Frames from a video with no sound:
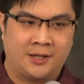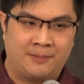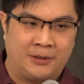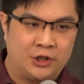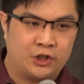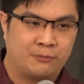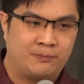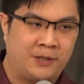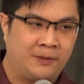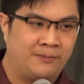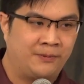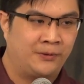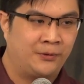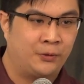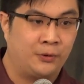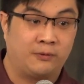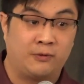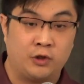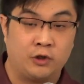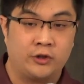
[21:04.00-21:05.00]
a bunch of people
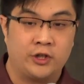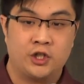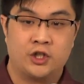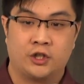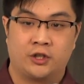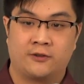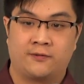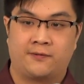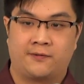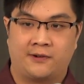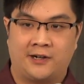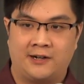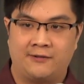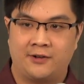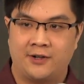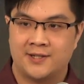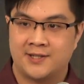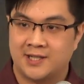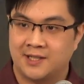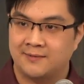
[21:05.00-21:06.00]
who have known each other
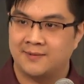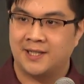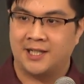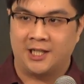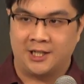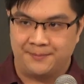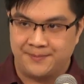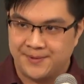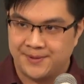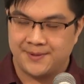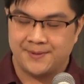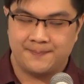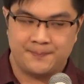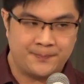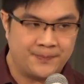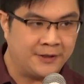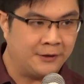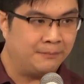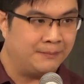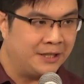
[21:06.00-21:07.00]
forever, sometimes
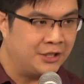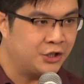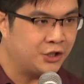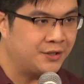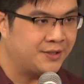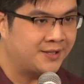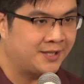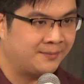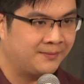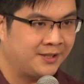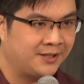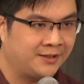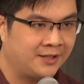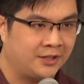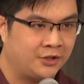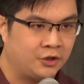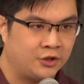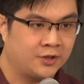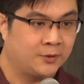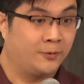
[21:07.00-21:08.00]
they'll mention something
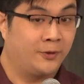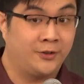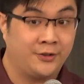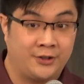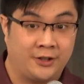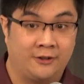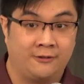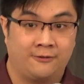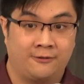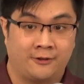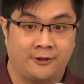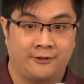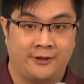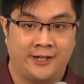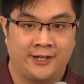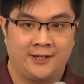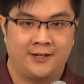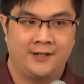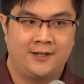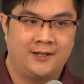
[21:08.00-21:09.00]
that you just weren't there for,
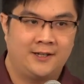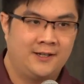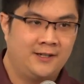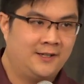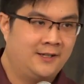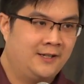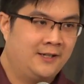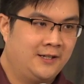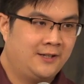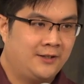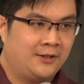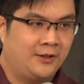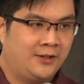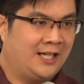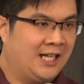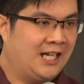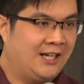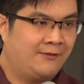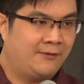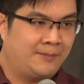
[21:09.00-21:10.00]
right? They'll
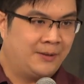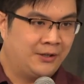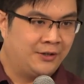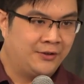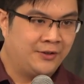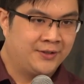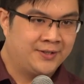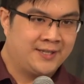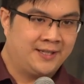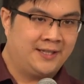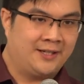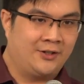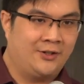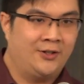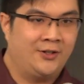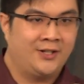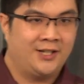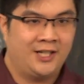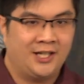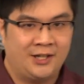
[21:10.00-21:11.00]
laugh about it. They'll say like,
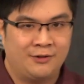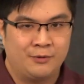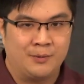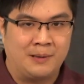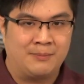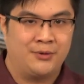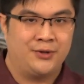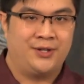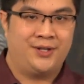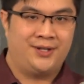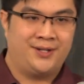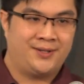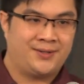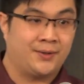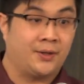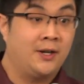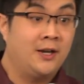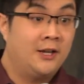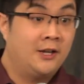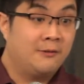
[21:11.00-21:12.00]
oh yeah, I remember this.
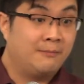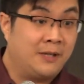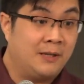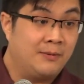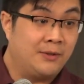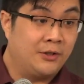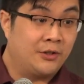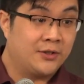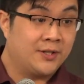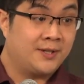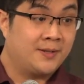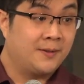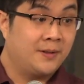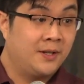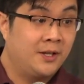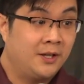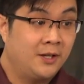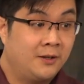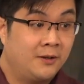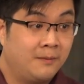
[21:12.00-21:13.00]
Or maybe they'll just
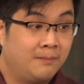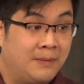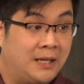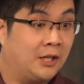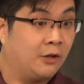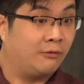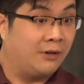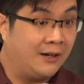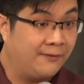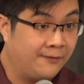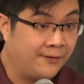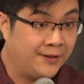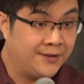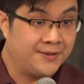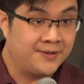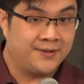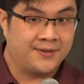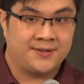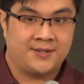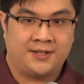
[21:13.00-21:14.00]
make a
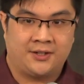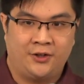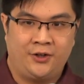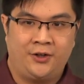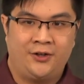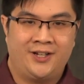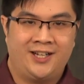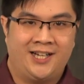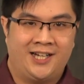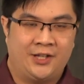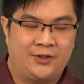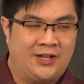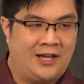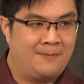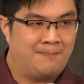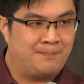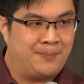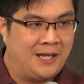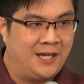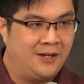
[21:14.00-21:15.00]
reference. They'll say like, oh yeah,
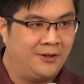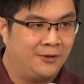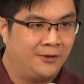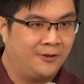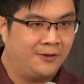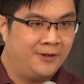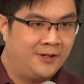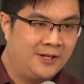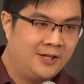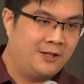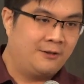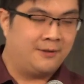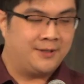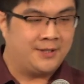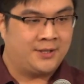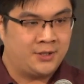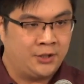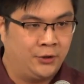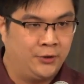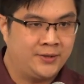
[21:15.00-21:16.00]
that bagel
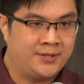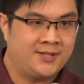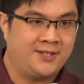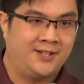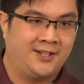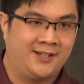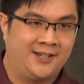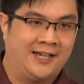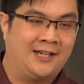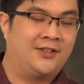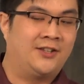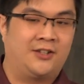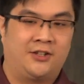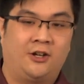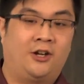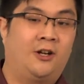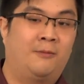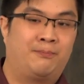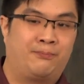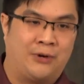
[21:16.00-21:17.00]
was toasted. And then they'll
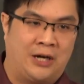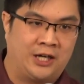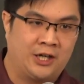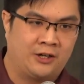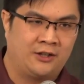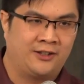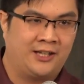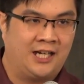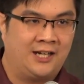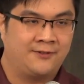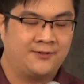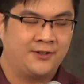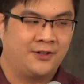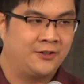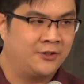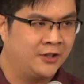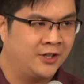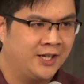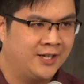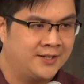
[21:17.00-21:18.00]
all break out in laughter.
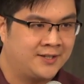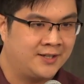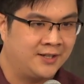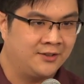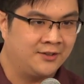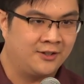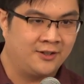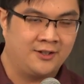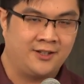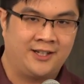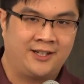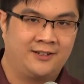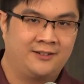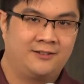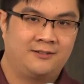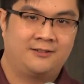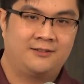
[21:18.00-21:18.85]
And you're kind of sitting there like,